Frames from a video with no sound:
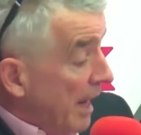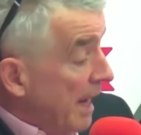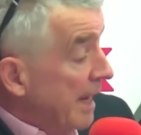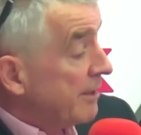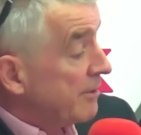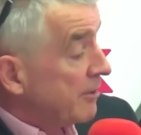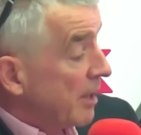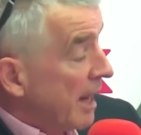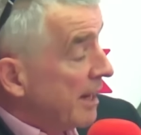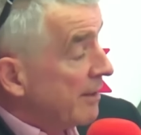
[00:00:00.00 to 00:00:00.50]

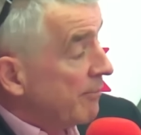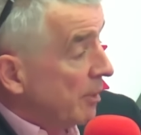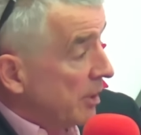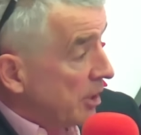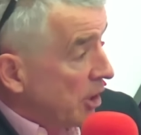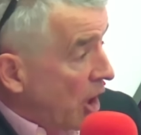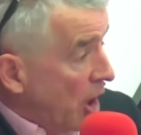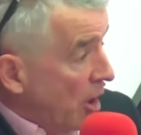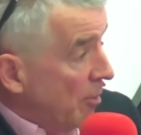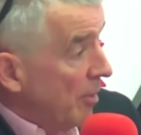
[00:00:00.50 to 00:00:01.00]
It it will
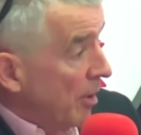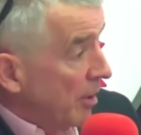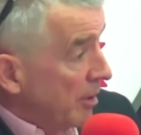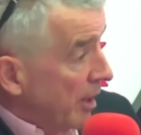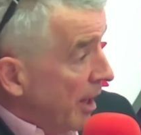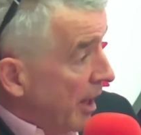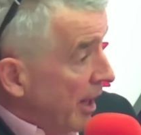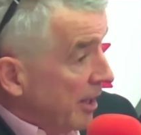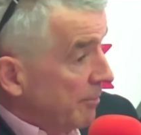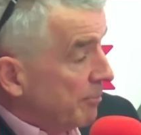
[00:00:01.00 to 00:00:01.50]
come
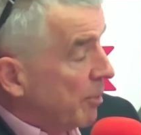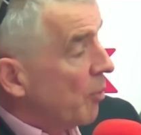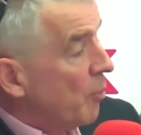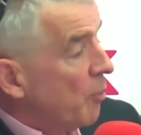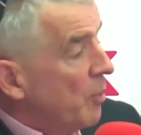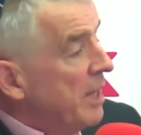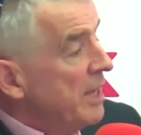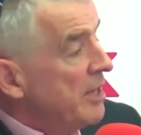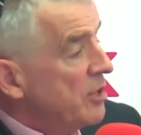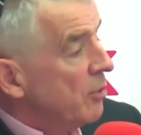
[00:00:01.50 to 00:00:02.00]
online, but
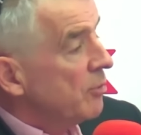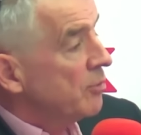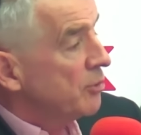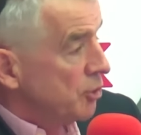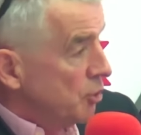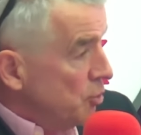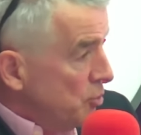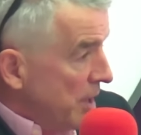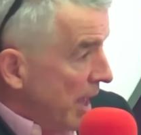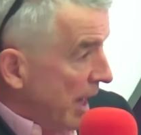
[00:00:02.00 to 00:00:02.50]
we
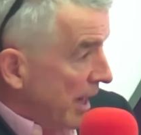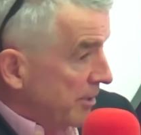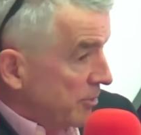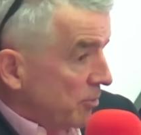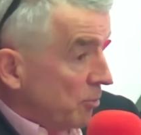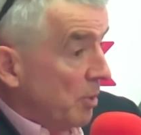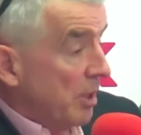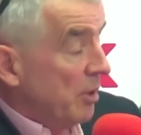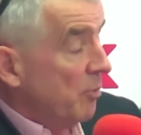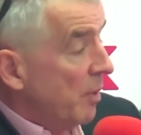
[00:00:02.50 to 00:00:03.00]
don't do that.
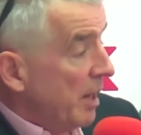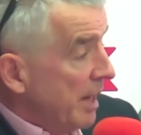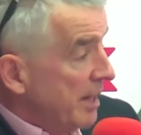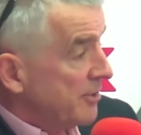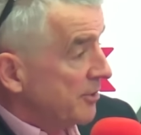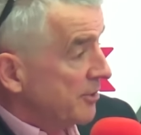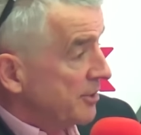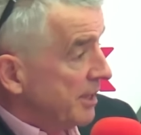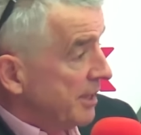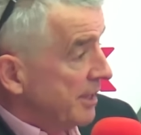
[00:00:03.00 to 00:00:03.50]
We
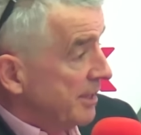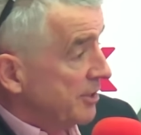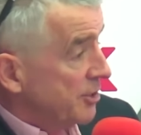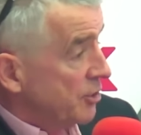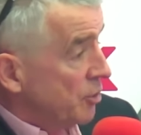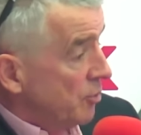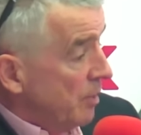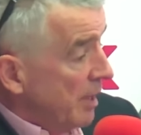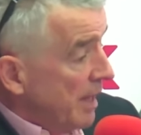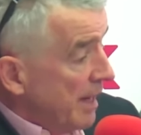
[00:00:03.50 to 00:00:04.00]
wait until it's too